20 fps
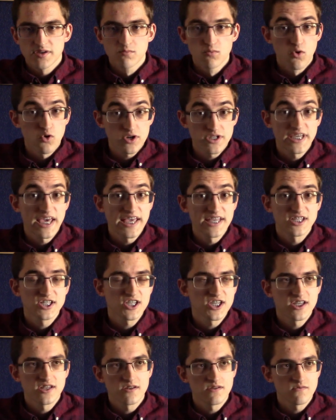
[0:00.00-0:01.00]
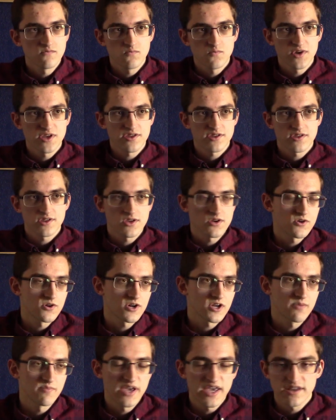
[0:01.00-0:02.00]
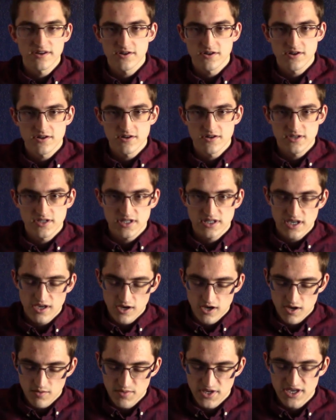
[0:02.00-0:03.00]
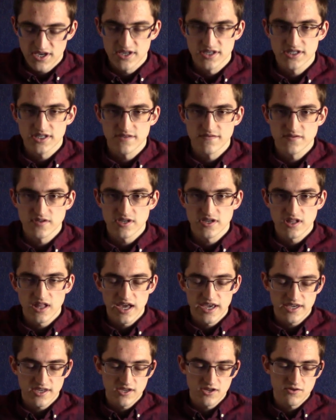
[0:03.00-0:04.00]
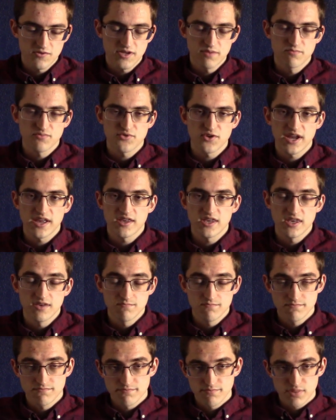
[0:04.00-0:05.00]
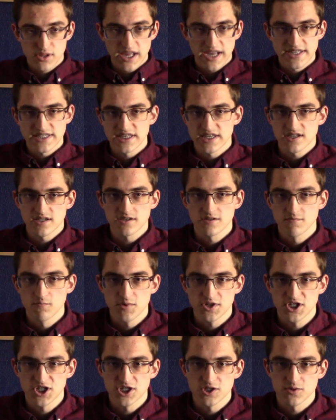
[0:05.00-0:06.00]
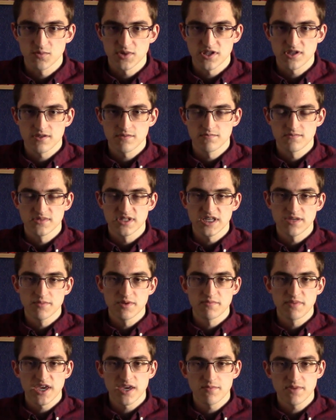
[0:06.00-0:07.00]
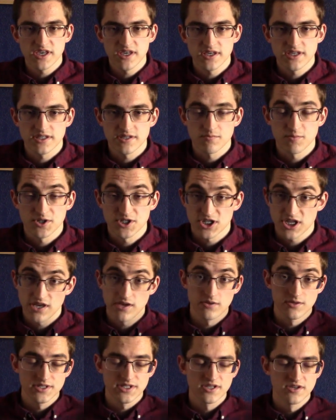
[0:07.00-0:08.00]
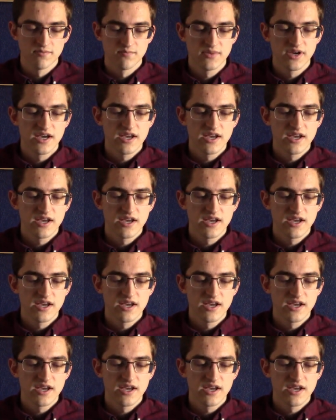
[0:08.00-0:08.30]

more tension with her commanders because of the, like, you know, implanting witches with demon babies, which kills them,